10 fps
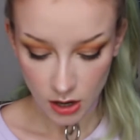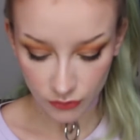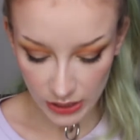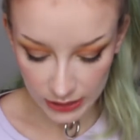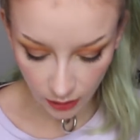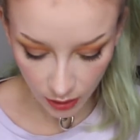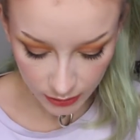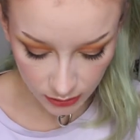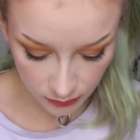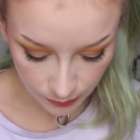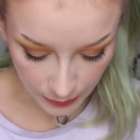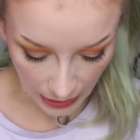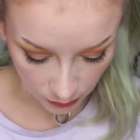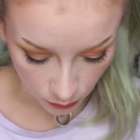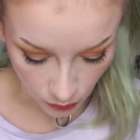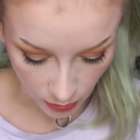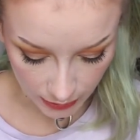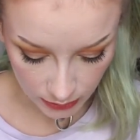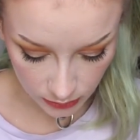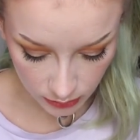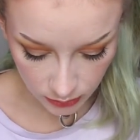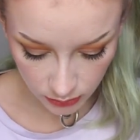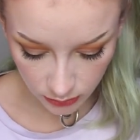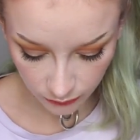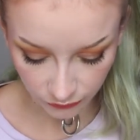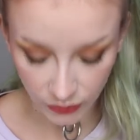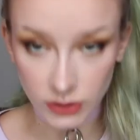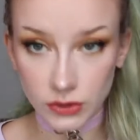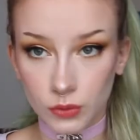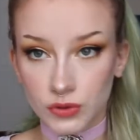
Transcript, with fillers: I really like black and white vertical